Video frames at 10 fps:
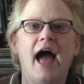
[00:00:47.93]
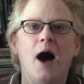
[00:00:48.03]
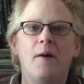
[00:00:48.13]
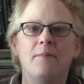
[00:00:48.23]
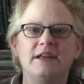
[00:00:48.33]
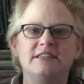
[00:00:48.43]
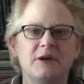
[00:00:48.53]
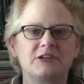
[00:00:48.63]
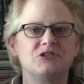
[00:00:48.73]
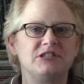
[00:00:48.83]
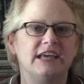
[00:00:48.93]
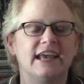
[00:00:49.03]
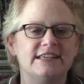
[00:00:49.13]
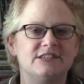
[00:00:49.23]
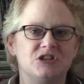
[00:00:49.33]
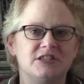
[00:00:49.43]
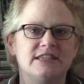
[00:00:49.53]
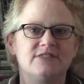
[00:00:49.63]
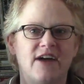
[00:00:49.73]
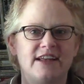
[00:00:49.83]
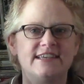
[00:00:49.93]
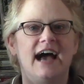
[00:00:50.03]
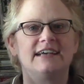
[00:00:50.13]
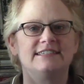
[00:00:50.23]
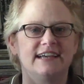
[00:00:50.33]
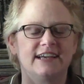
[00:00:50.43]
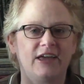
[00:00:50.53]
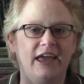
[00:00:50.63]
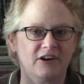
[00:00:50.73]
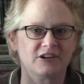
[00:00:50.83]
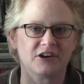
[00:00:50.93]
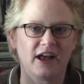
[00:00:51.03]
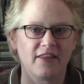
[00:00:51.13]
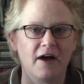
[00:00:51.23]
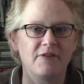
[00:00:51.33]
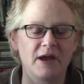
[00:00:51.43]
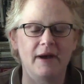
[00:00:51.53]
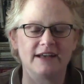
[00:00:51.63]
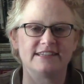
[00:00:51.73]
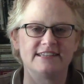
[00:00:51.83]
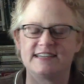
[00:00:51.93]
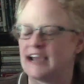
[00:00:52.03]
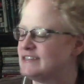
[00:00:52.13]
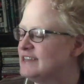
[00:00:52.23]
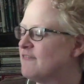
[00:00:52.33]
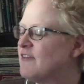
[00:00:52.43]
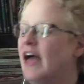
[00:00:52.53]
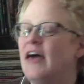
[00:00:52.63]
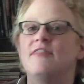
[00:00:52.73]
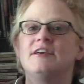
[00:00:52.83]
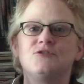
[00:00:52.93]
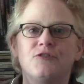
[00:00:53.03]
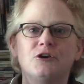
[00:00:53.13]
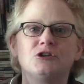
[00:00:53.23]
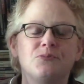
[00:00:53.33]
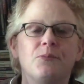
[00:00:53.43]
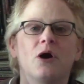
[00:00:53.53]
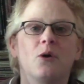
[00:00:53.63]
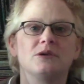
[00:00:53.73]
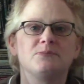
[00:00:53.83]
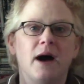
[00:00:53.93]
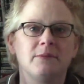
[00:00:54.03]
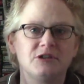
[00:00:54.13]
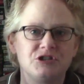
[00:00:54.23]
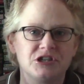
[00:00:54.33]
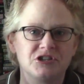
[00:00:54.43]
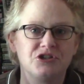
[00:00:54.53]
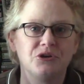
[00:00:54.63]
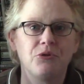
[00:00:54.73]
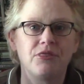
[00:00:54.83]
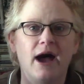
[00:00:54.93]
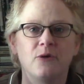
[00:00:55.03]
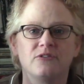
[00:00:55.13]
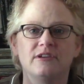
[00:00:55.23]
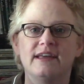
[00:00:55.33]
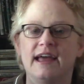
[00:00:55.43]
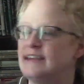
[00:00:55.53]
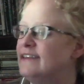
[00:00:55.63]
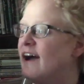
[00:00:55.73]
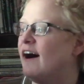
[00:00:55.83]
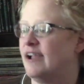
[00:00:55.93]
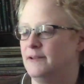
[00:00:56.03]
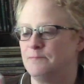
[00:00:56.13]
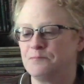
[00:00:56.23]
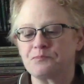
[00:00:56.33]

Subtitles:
Inspector Singh is just this fantastic character. I love him as a detective. This first book was published in 2009.